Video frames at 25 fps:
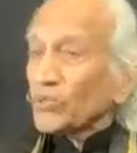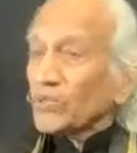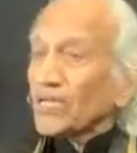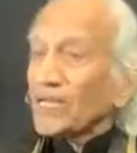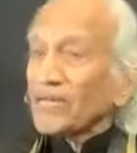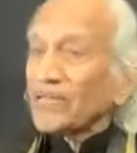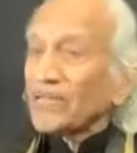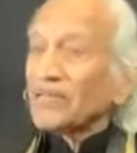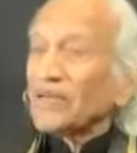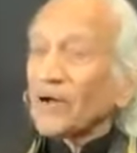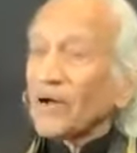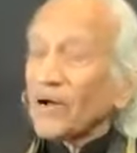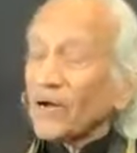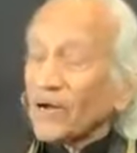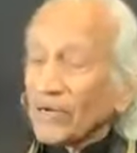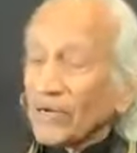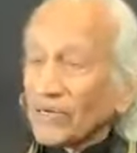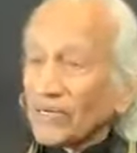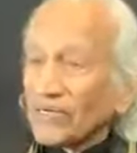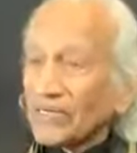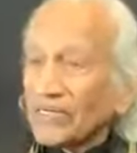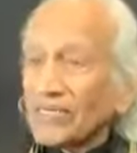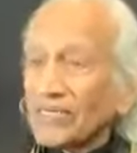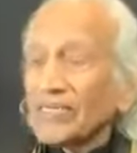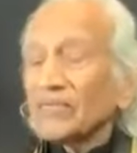really
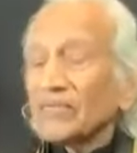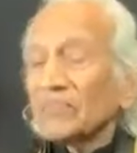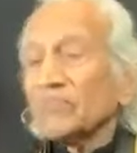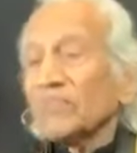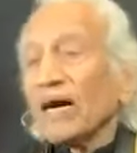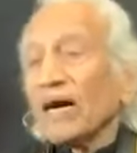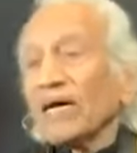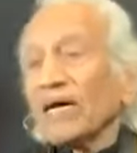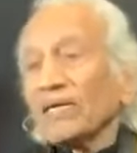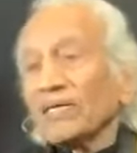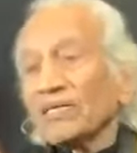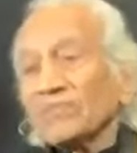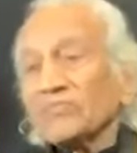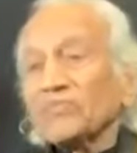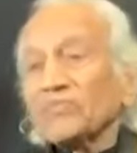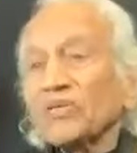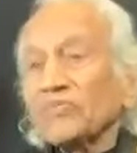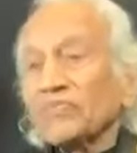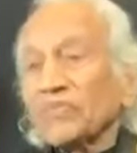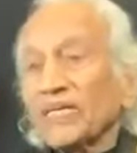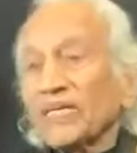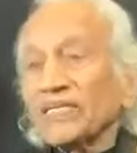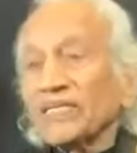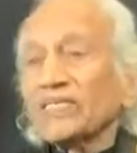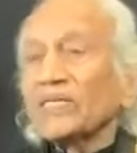are by
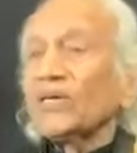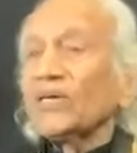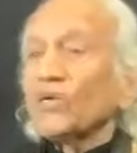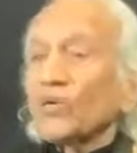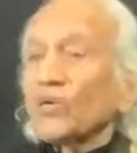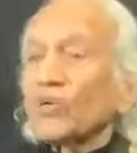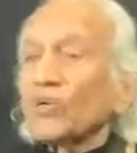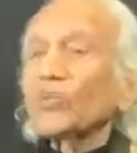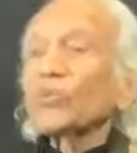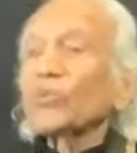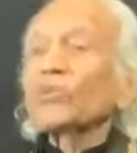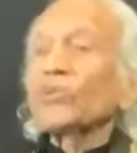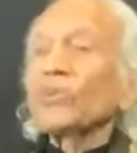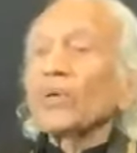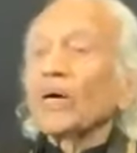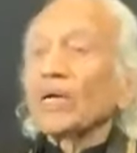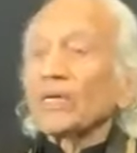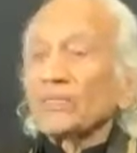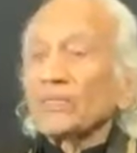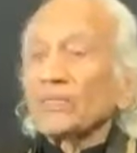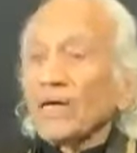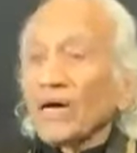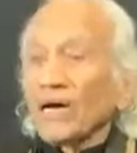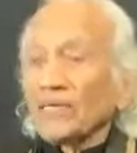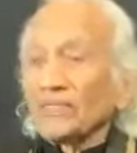removing who you are
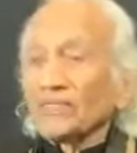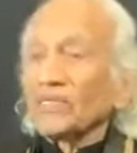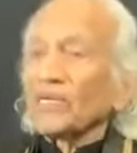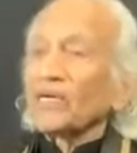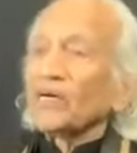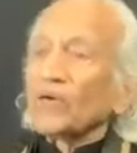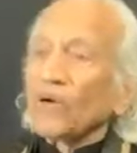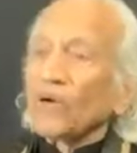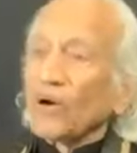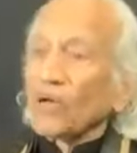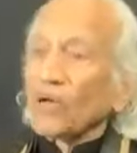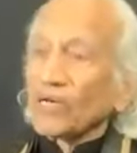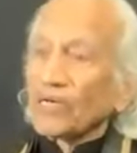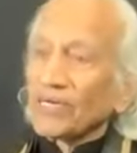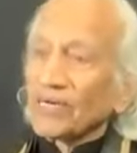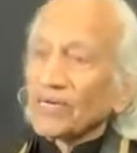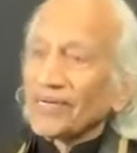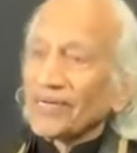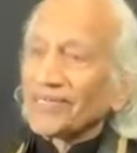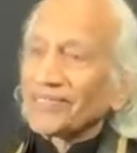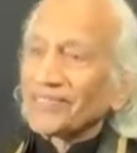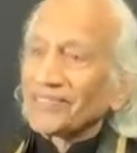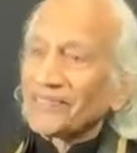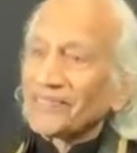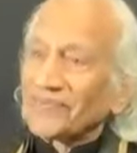not all
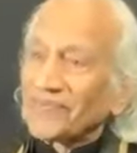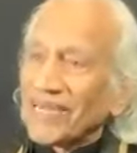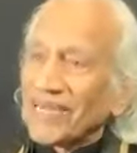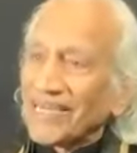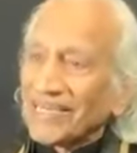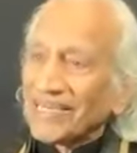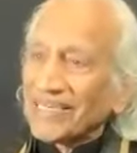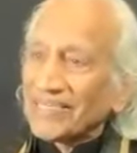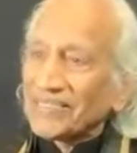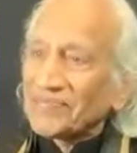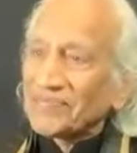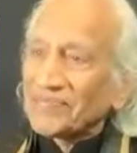along the way.